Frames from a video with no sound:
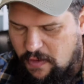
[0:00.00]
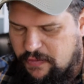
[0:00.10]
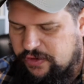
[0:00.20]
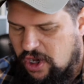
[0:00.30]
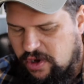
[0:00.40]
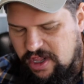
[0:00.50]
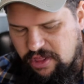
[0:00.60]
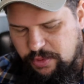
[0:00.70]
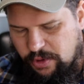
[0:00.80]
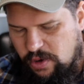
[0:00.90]
Floating
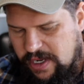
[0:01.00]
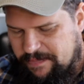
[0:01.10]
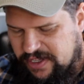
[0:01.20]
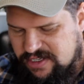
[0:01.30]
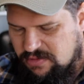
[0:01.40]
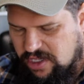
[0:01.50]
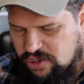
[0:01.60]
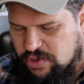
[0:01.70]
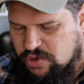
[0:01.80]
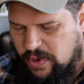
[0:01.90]
through it,
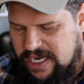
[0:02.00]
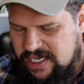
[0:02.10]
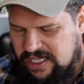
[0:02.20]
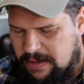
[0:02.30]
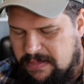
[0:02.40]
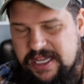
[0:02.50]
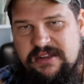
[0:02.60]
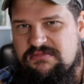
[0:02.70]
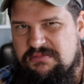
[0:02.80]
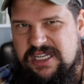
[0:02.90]
this was written in the
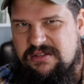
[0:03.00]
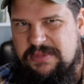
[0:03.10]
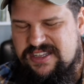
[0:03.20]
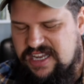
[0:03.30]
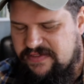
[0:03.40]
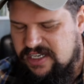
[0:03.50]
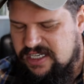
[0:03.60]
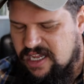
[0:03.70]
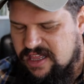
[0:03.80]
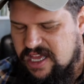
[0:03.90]
mid
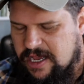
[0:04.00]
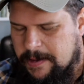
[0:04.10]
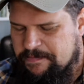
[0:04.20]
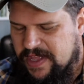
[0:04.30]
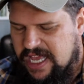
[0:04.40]
70s, I think.